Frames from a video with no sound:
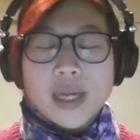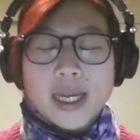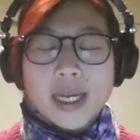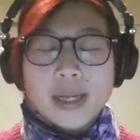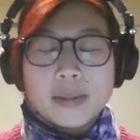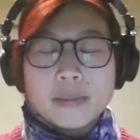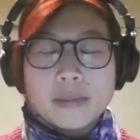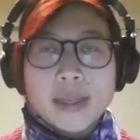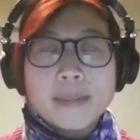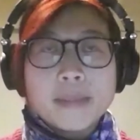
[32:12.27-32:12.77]

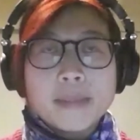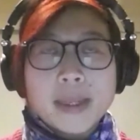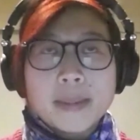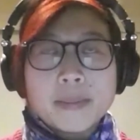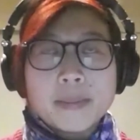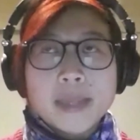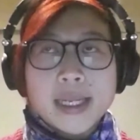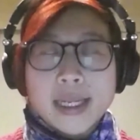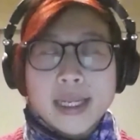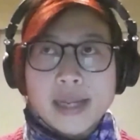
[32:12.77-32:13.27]
my
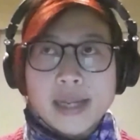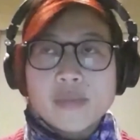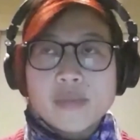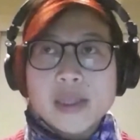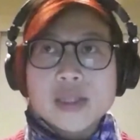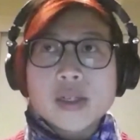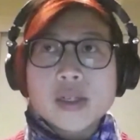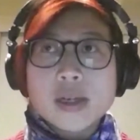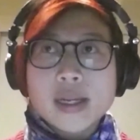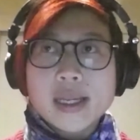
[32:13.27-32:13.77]
mom and I have
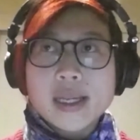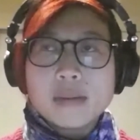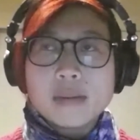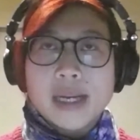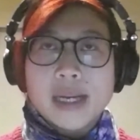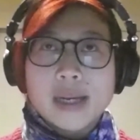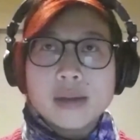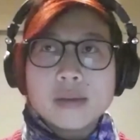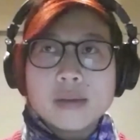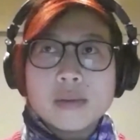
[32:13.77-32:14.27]
been talking
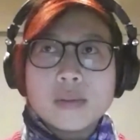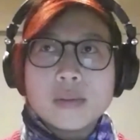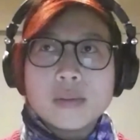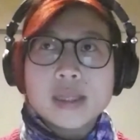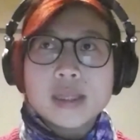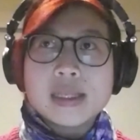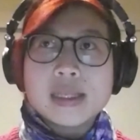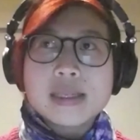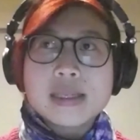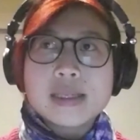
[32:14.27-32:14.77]
about
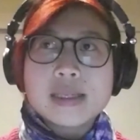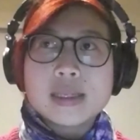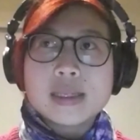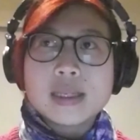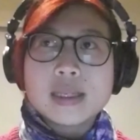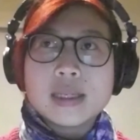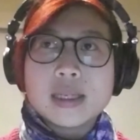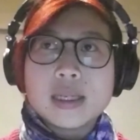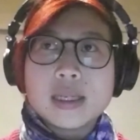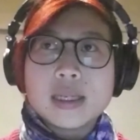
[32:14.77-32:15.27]
what does
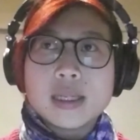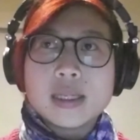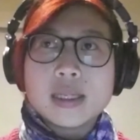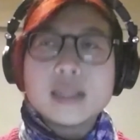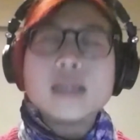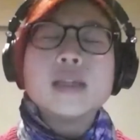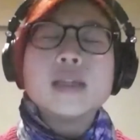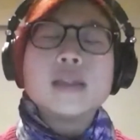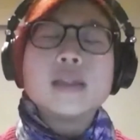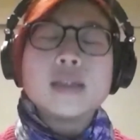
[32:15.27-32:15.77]

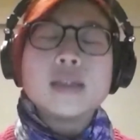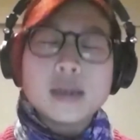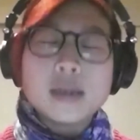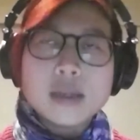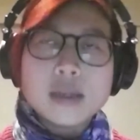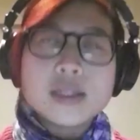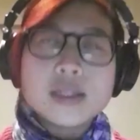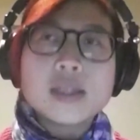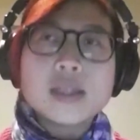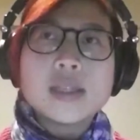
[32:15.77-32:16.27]
the
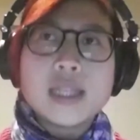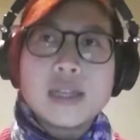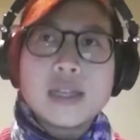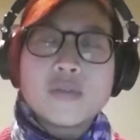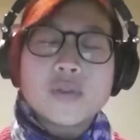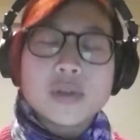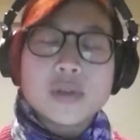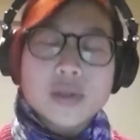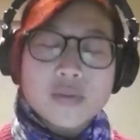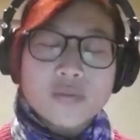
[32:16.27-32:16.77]
urgent need
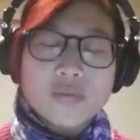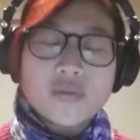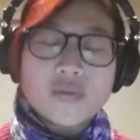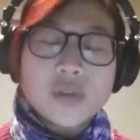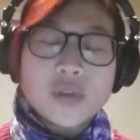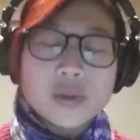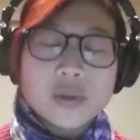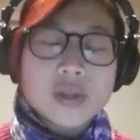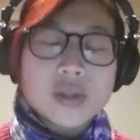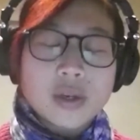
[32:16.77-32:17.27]
for
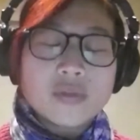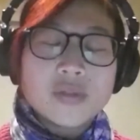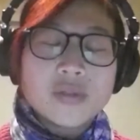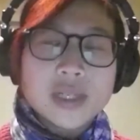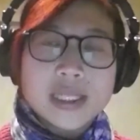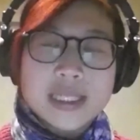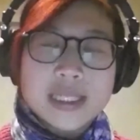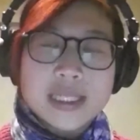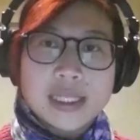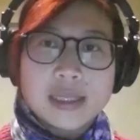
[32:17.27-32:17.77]
food
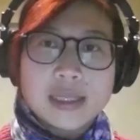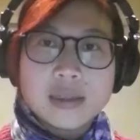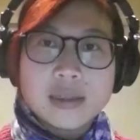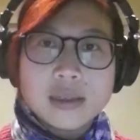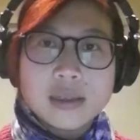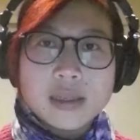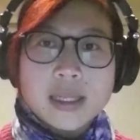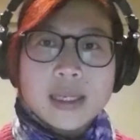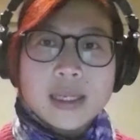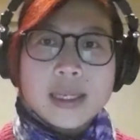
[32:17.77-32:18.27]
sovereignty,
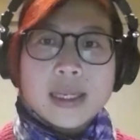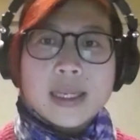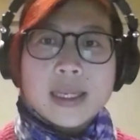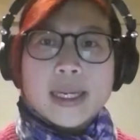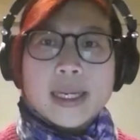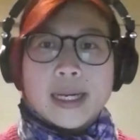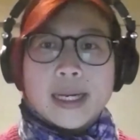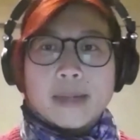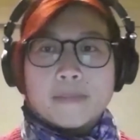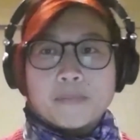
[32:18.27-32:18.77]

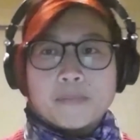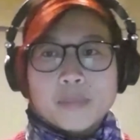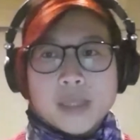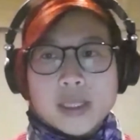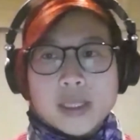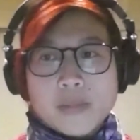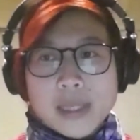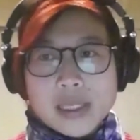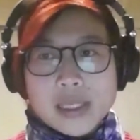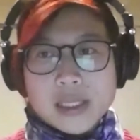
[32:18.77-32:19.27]

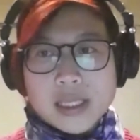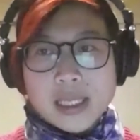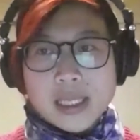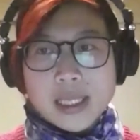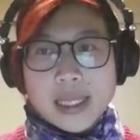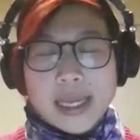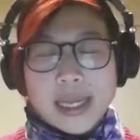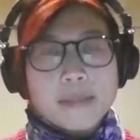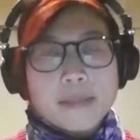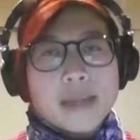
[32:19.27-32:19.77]
especially
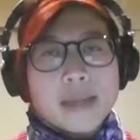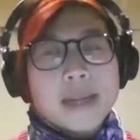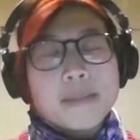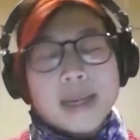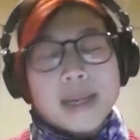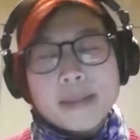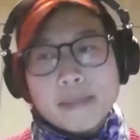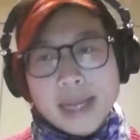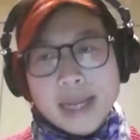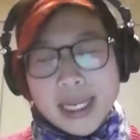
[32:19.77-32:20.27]
like my
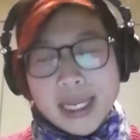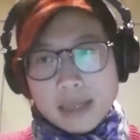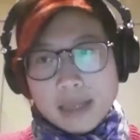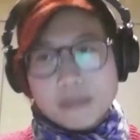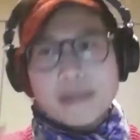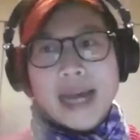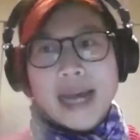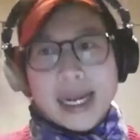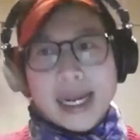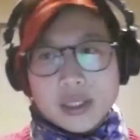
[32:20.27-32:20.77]
mom made it
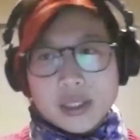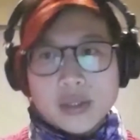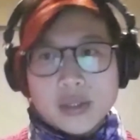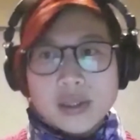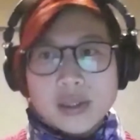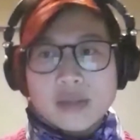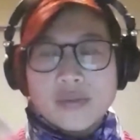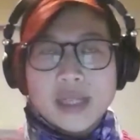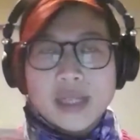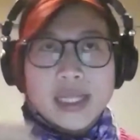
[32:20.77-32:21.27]
back to
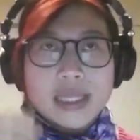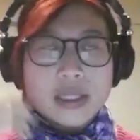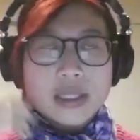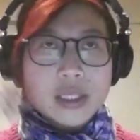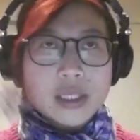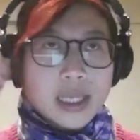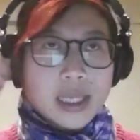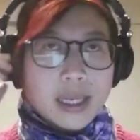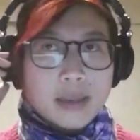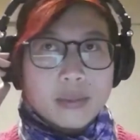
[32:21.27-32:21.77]
the
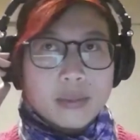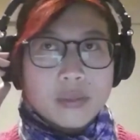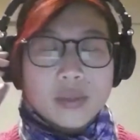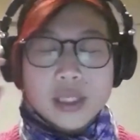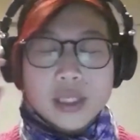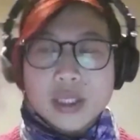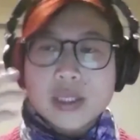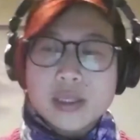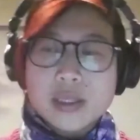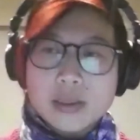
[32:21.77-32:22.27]
village,
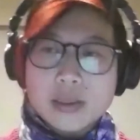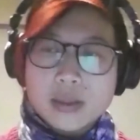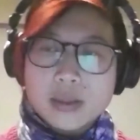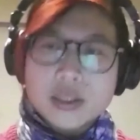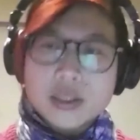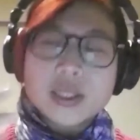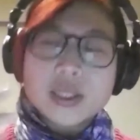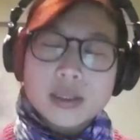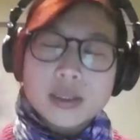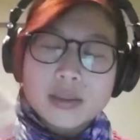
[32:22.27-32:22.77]
which is
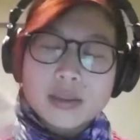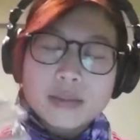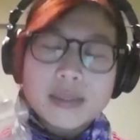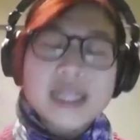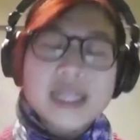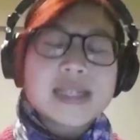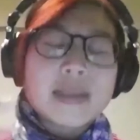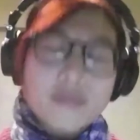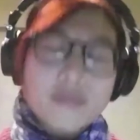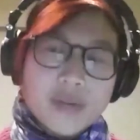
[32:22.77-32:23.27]
my
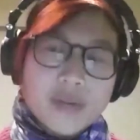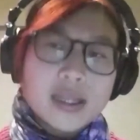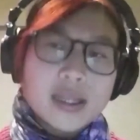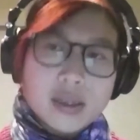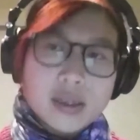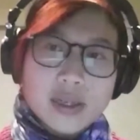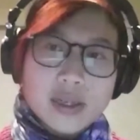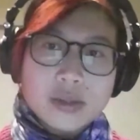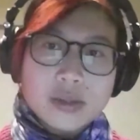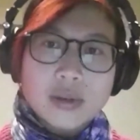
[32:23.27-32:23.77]
stepfather
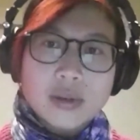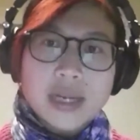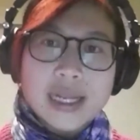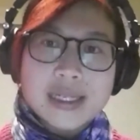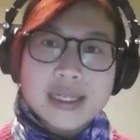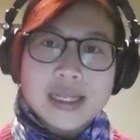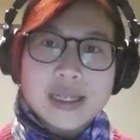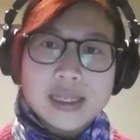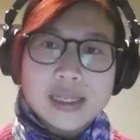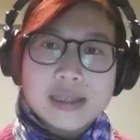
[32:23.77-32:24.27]
is
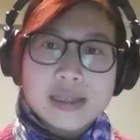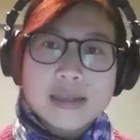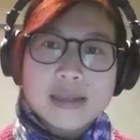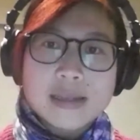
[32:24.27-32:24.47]
Torajanese.